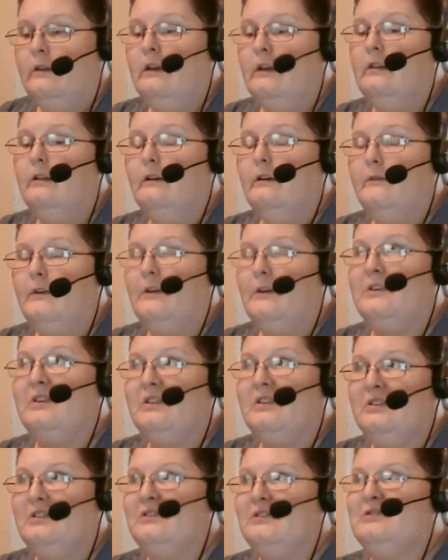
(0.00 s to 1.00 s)
They love
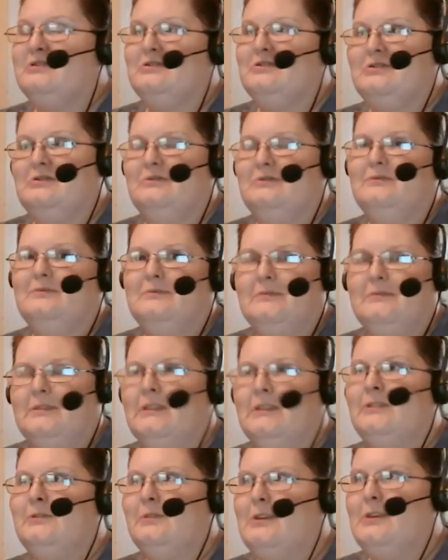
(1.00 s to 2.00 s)
unconditional.
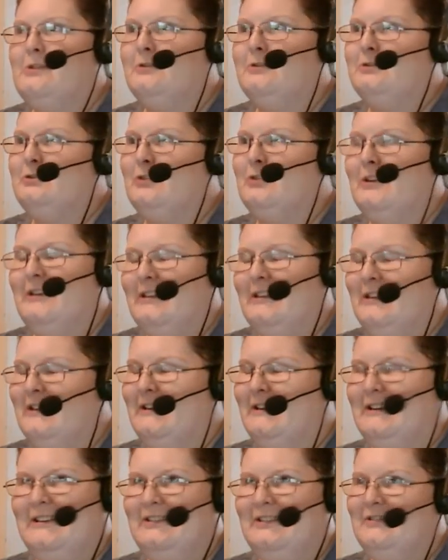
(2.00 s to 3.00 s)
That's what I was trying to
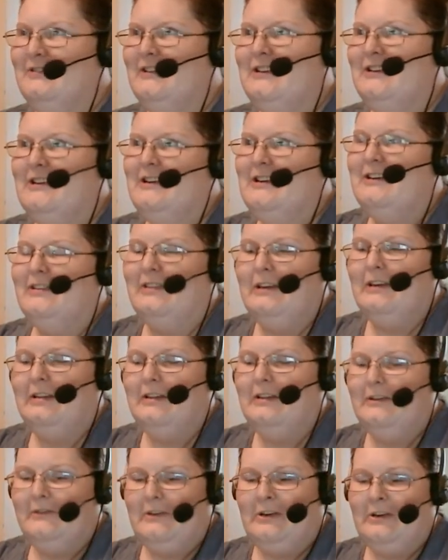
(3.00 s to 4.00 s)
think of.
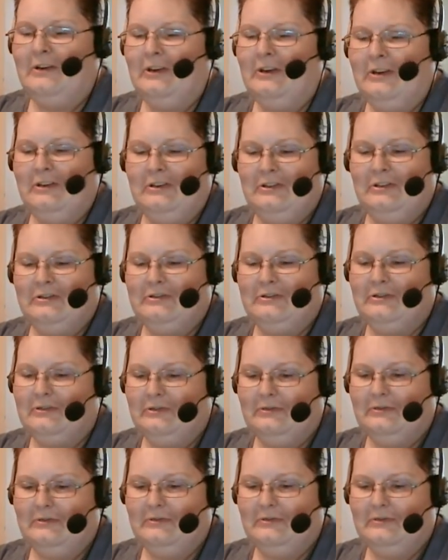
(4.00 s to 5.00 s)
They love
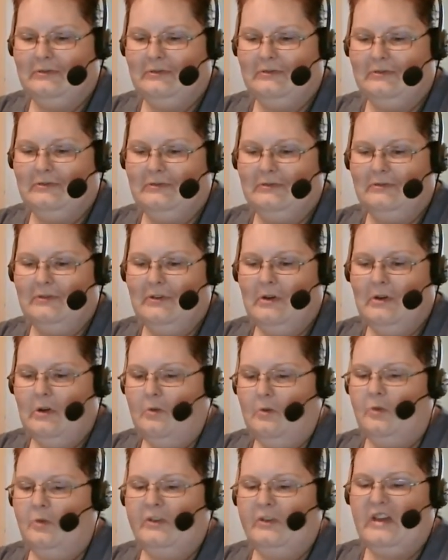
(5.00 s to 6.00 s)
unconditional
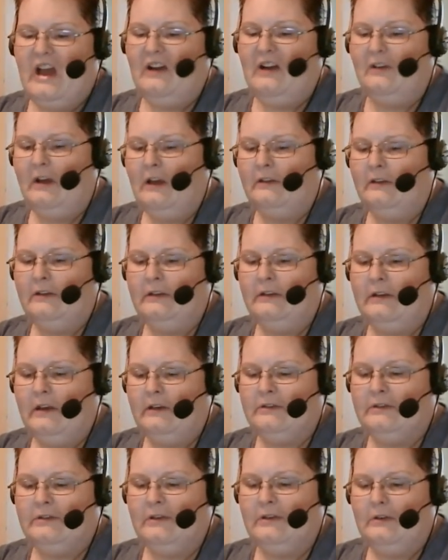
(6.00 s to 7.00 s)
without
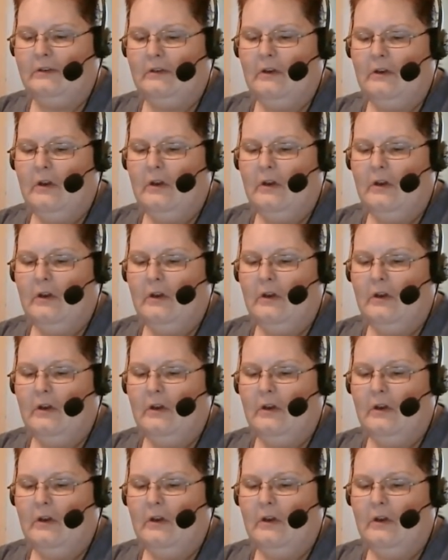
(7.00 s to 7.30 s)
hesitation,